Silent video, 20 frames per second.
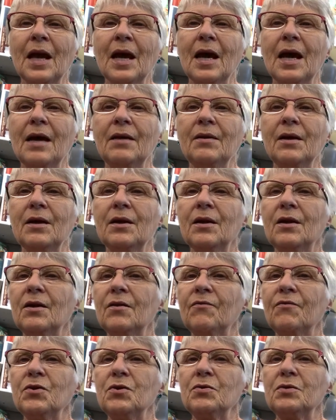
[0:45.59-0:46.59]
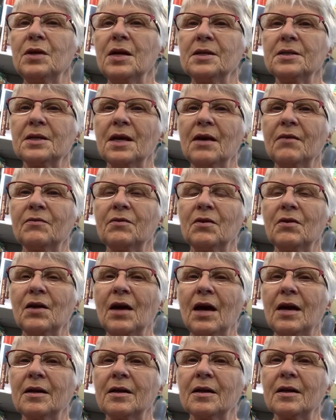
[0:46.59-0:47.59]
And then in a few days after
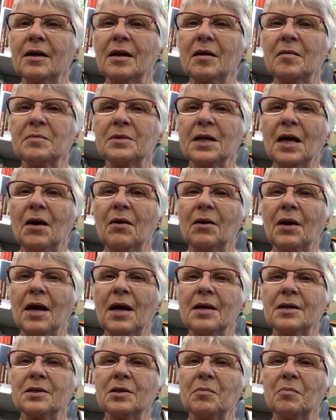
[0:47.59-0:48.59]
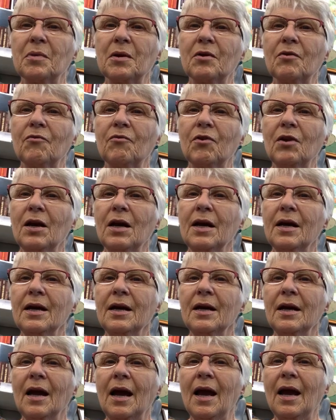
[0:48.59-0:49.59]
that, it comes out as a butterfly.
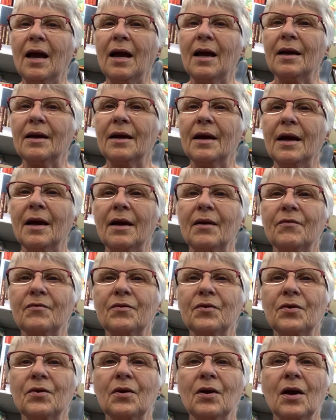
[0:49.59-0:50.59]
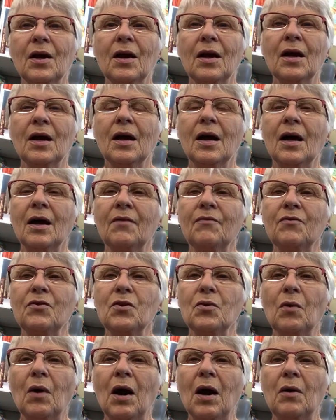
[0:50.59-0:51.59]
And after a
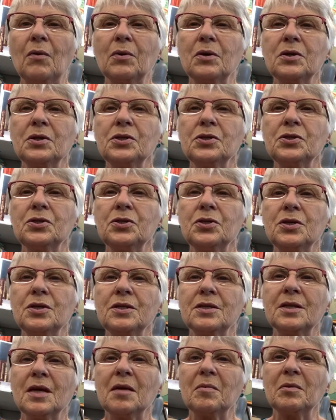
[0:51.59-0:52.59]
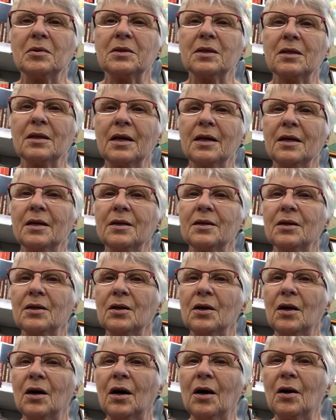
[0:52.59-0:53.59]
few hours, she is able to let it
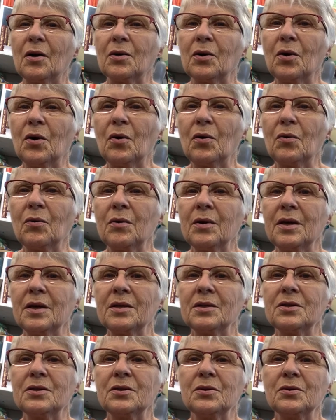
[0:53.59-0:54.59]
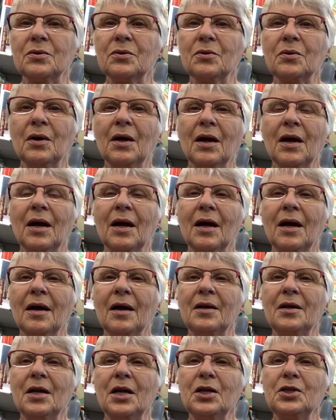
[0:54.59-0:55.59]
go into
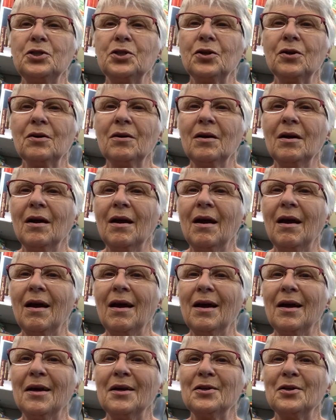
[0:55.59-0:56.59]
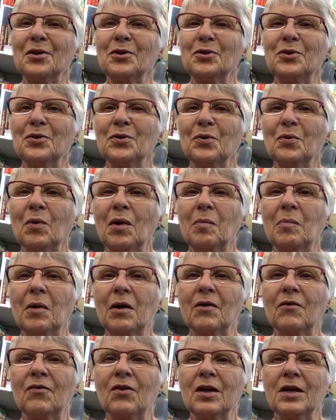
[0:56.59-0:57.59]
nature and do what
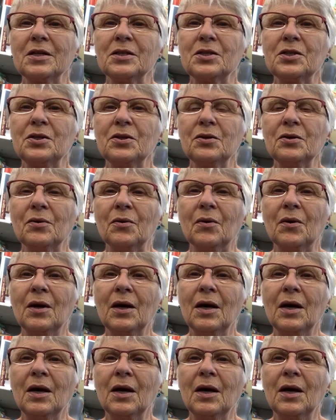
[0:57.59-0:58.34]
butterflies do.